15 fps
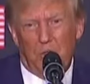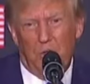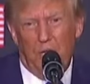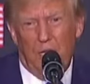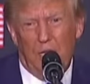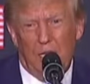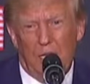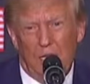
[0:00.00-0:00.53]

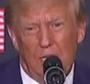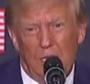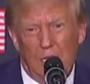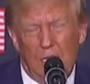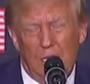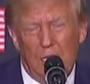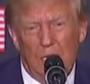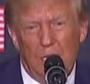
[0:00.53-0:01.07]
Ukraine.
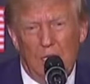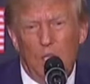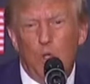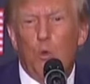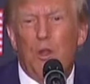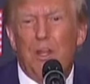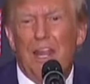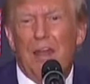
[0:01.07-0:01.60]

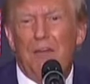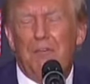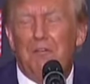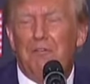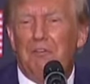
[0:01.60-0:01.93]
You wouldn't have